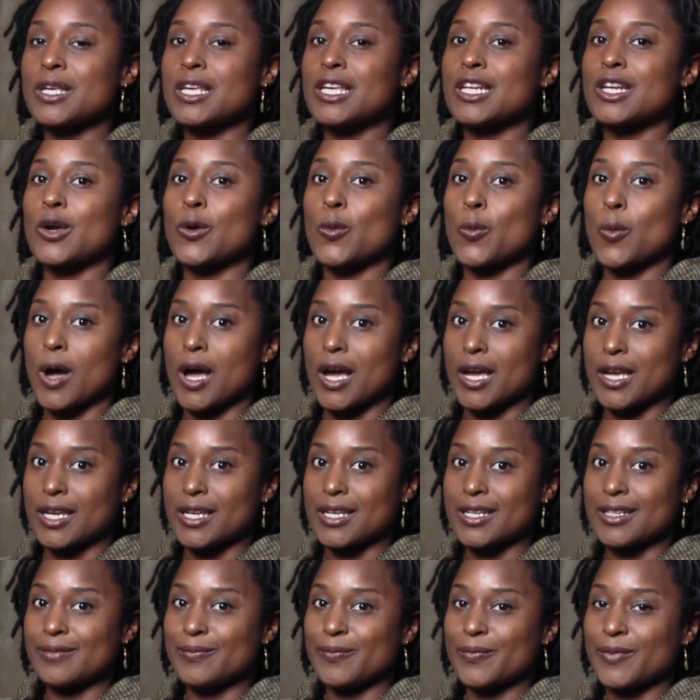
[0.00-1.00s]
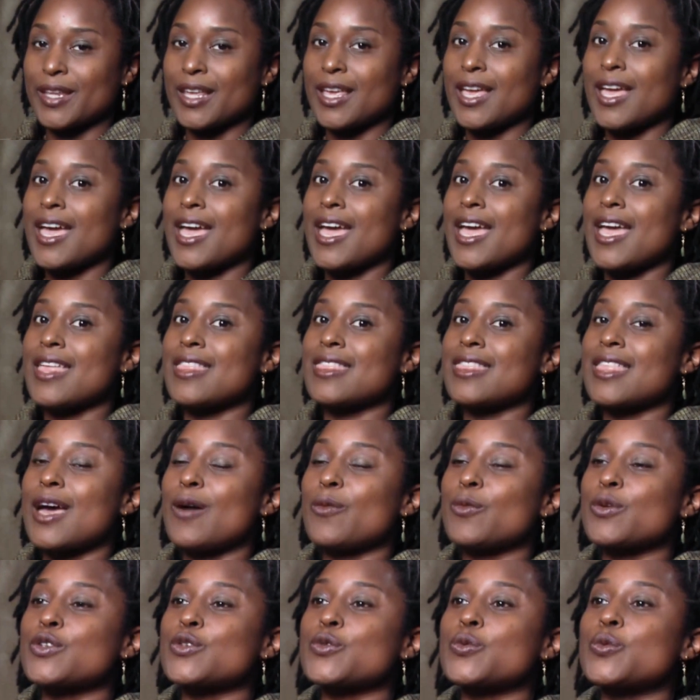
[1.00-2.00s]
in Hawaii, and
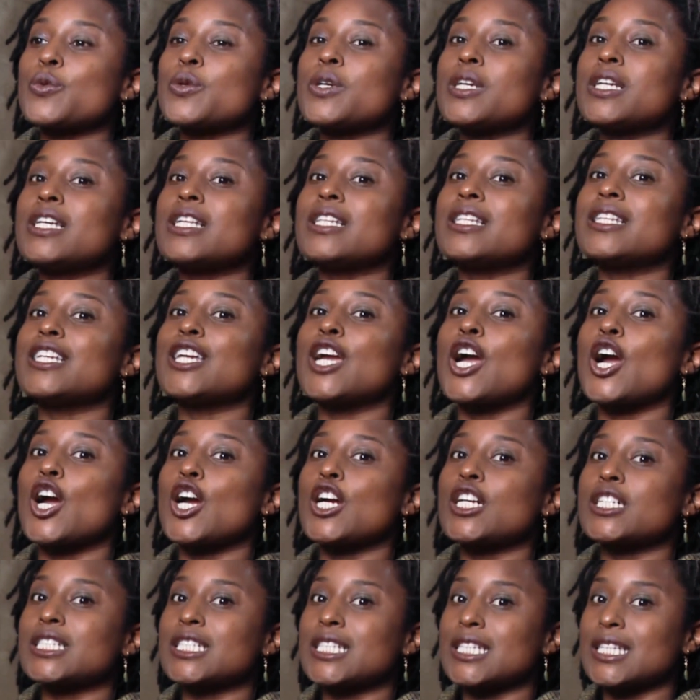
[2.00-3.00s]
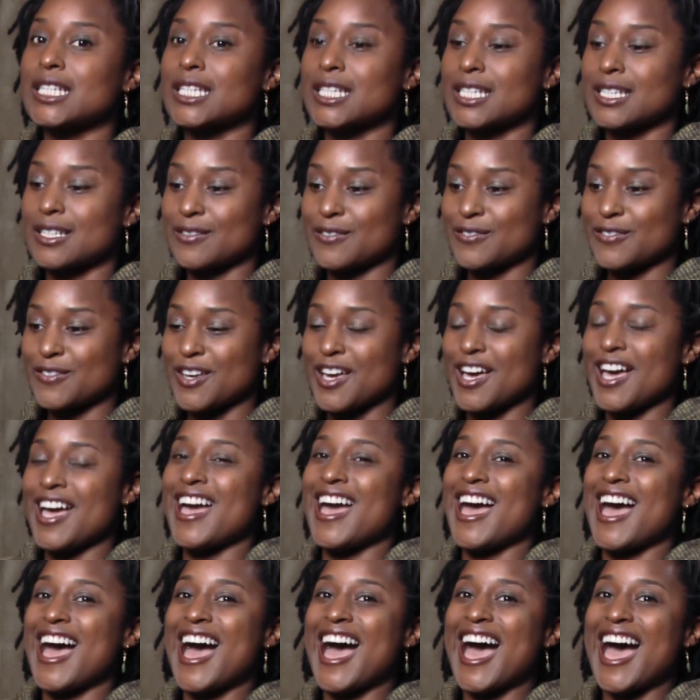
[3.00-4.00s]
that was really hard to leave,
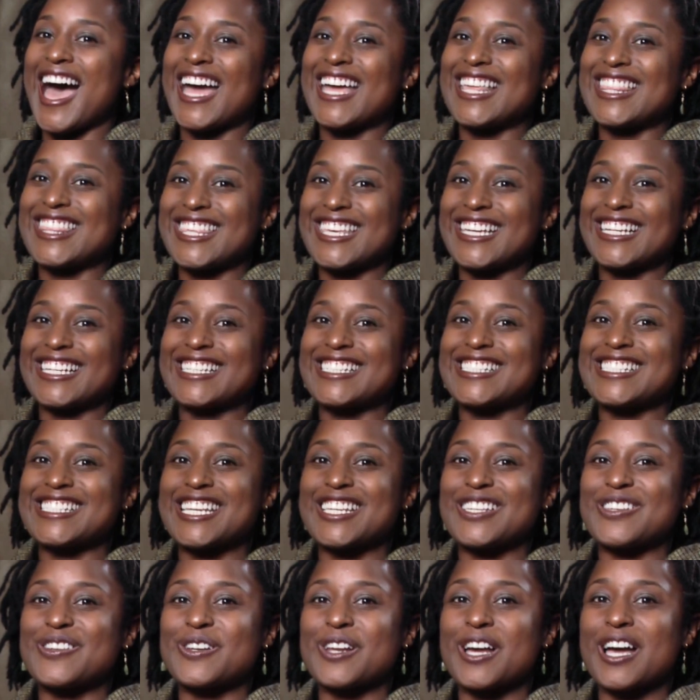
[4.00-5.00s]
I then continued